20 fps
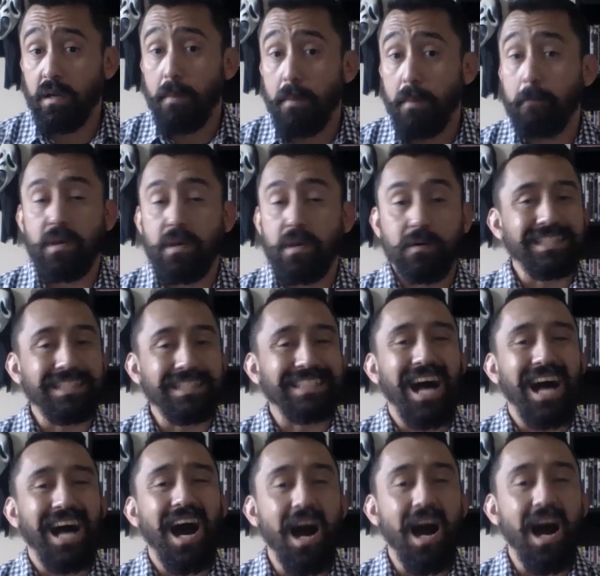Mills is a
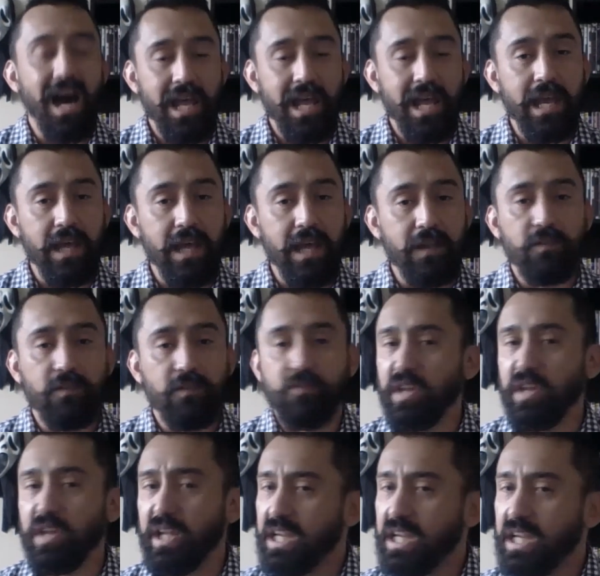hothead,
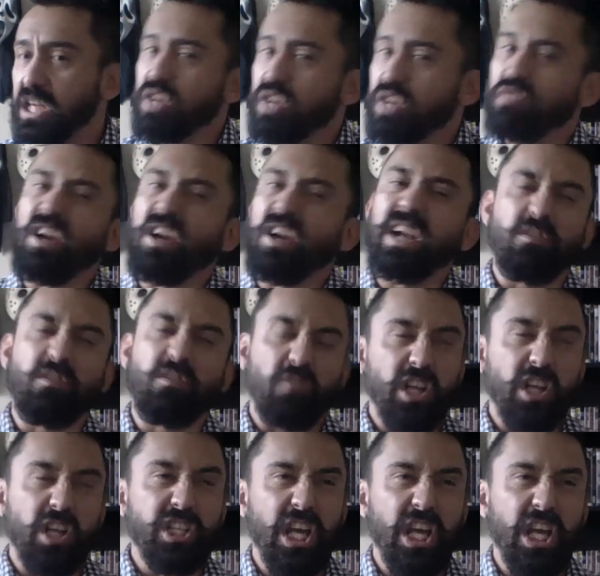really ready to
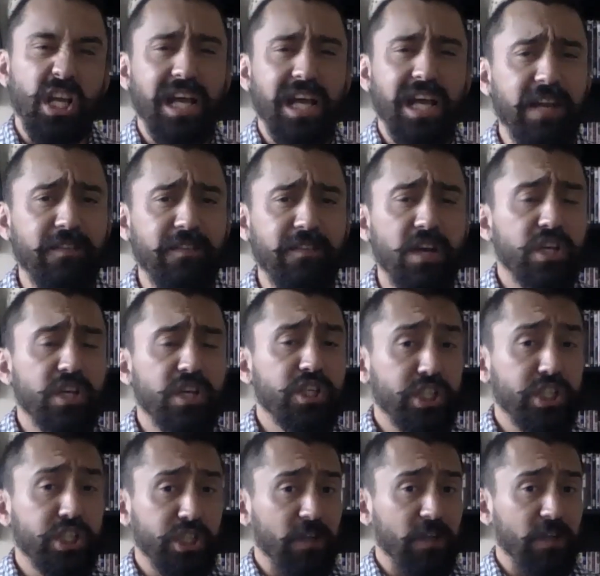rush in, kind of
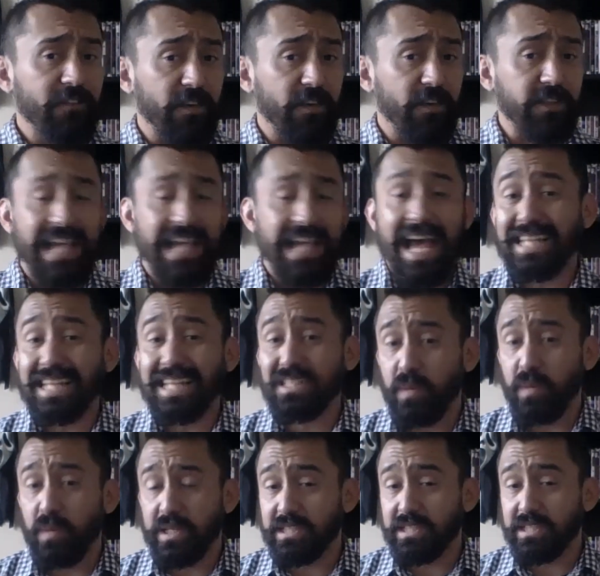shoot first, ask
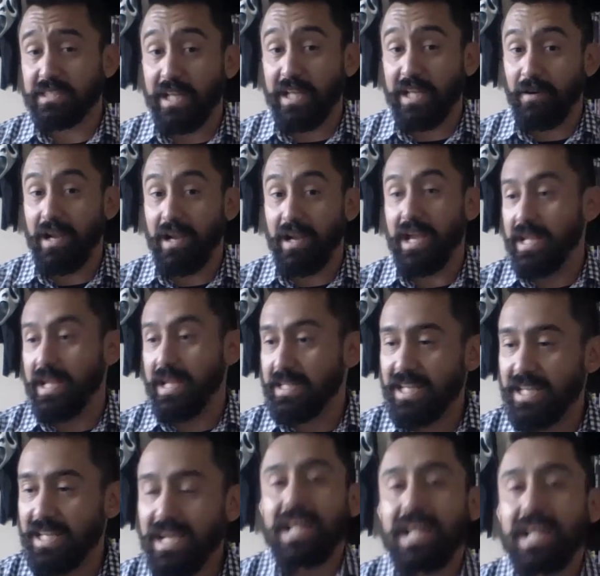questions later, and
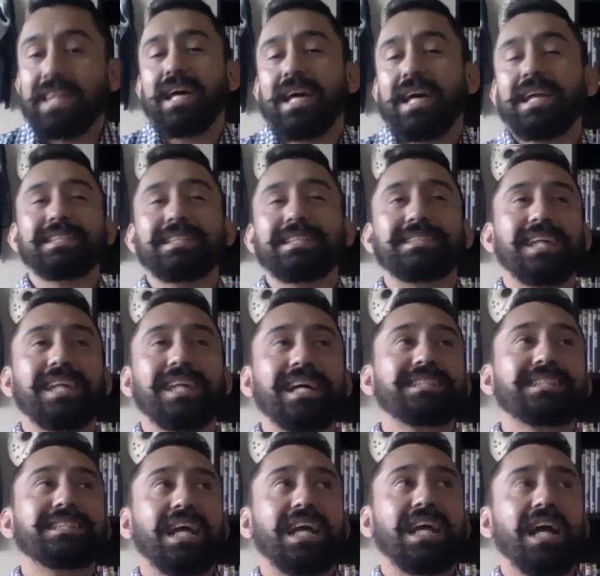that is
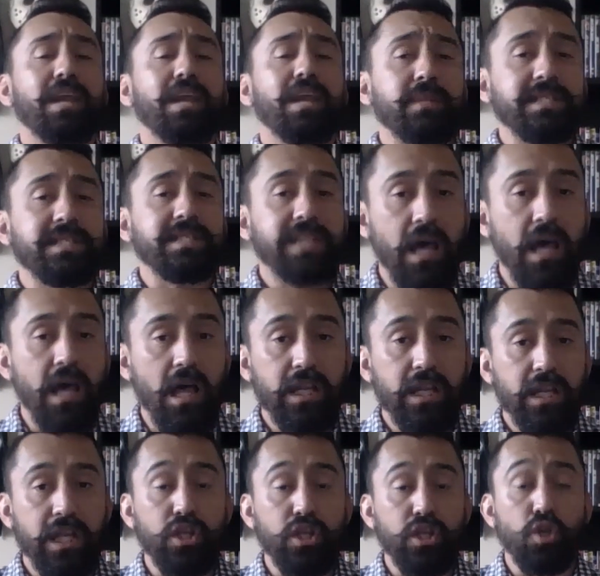not the kind of mentality
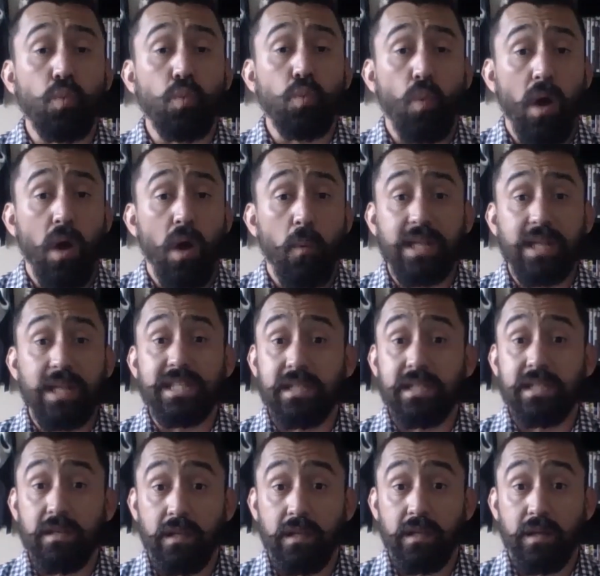you want when
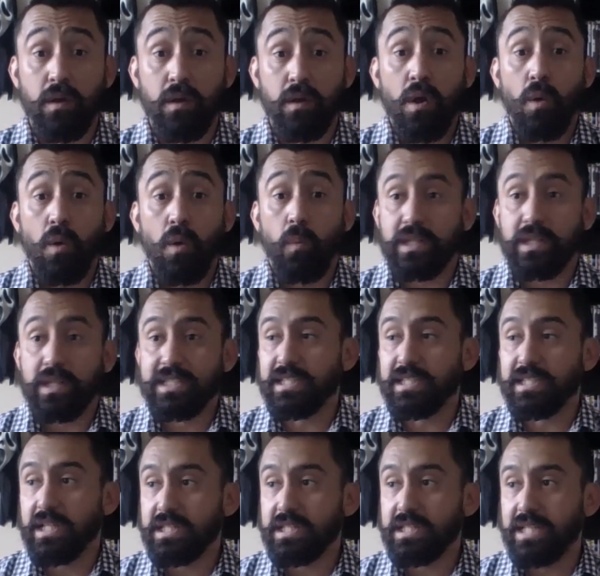dealing with
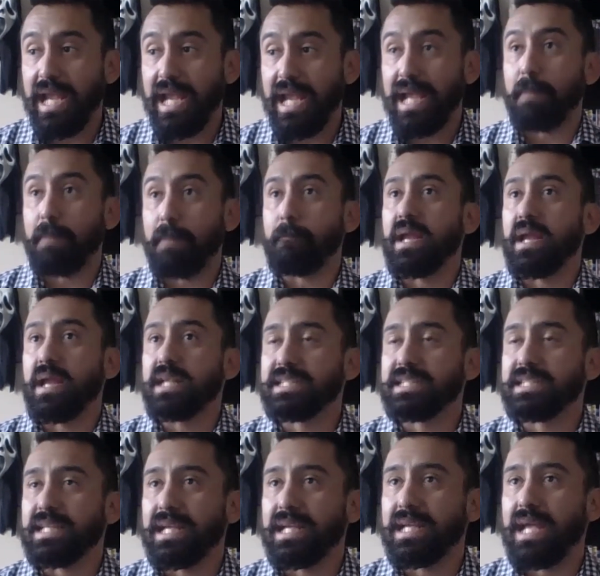such a
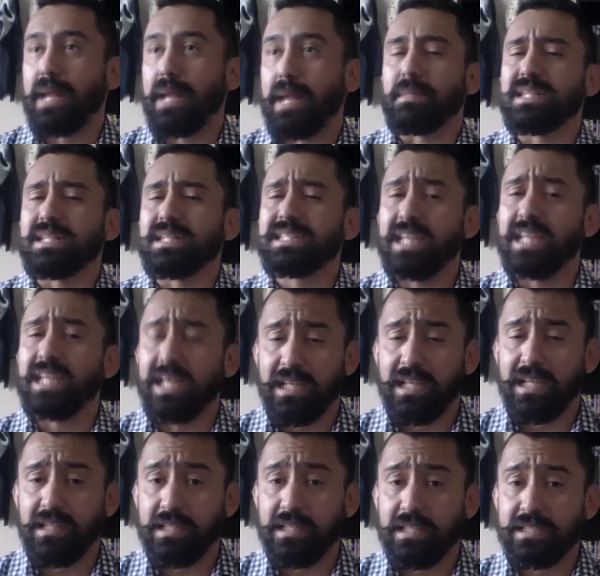menacing and
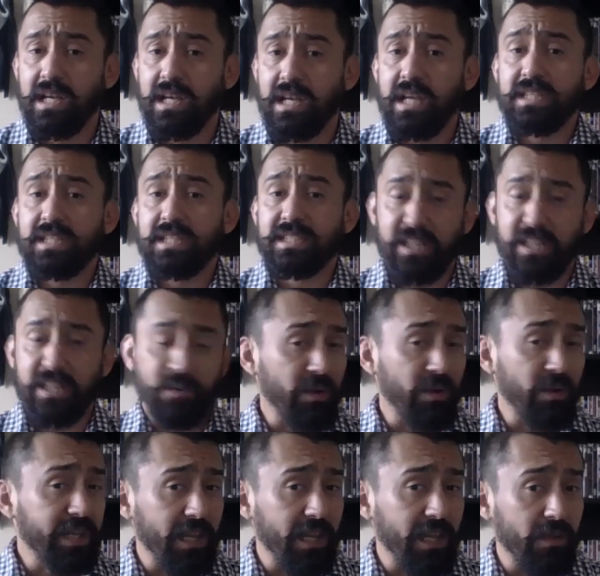meticulous serial
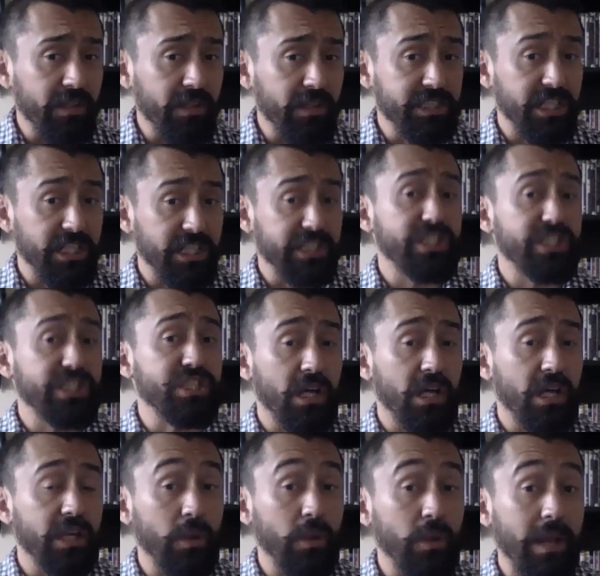killer such as
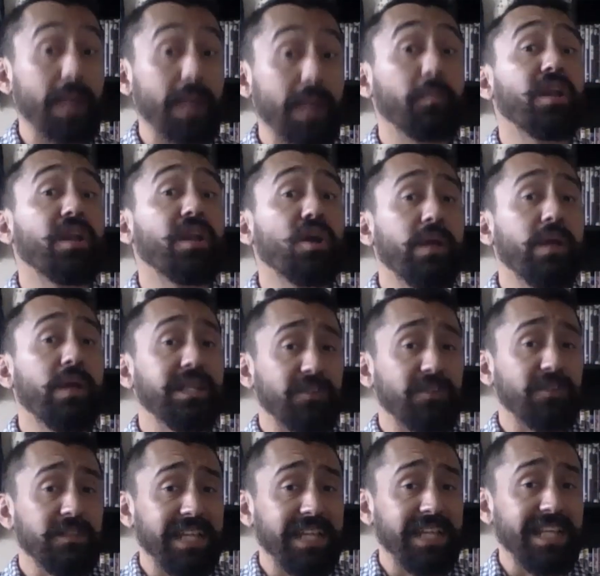John Doe. And I'm going to go ahead and
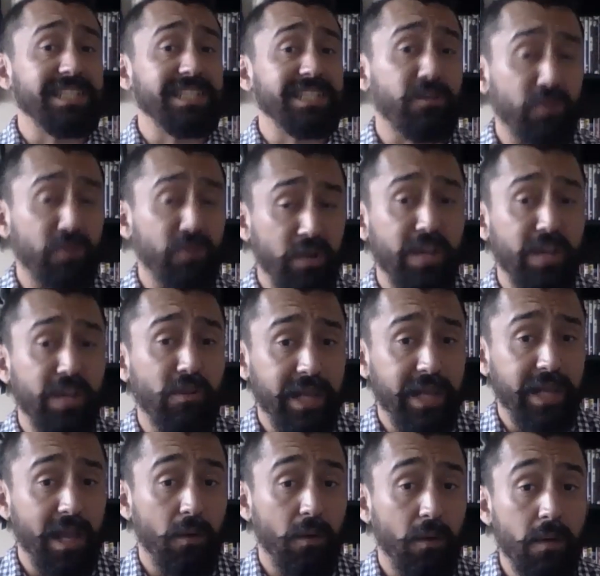start saying serial killer
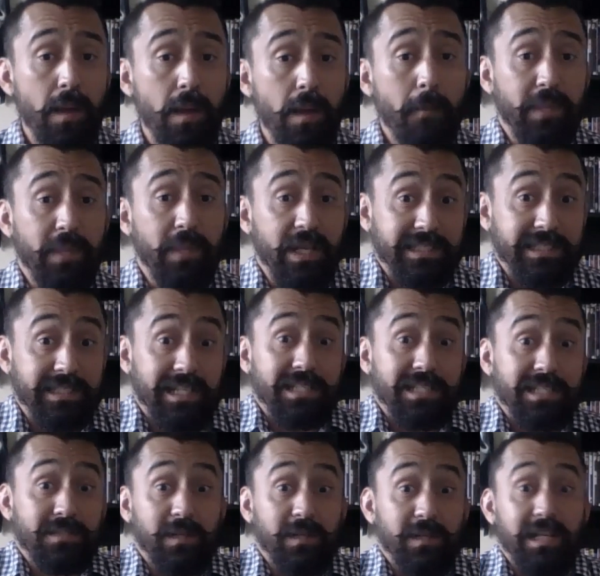now because
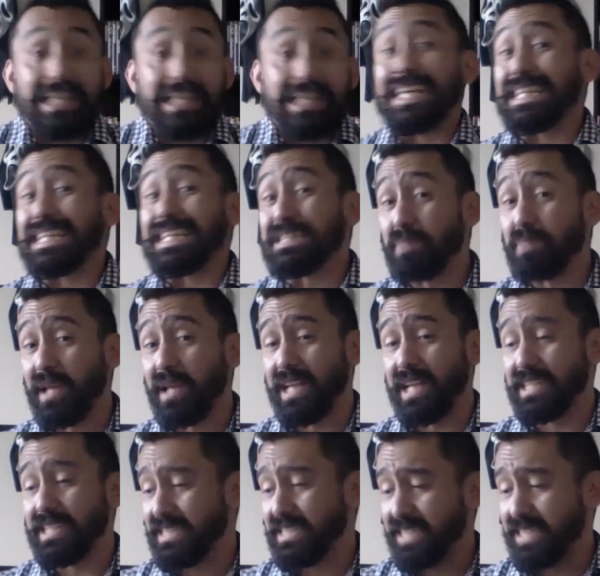that's what his plan
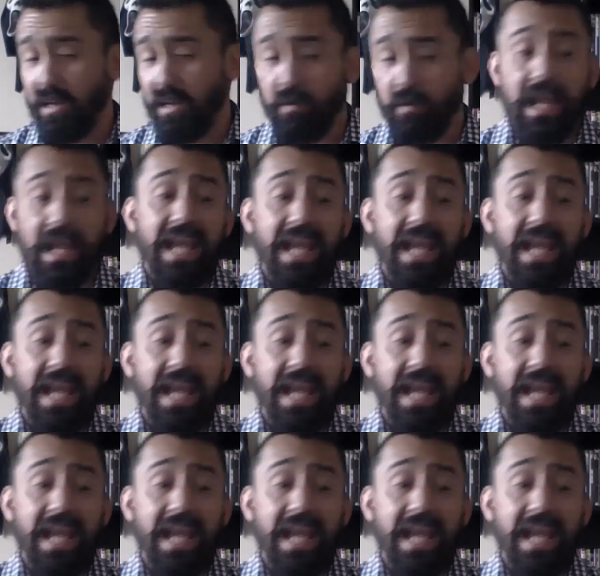is entailed.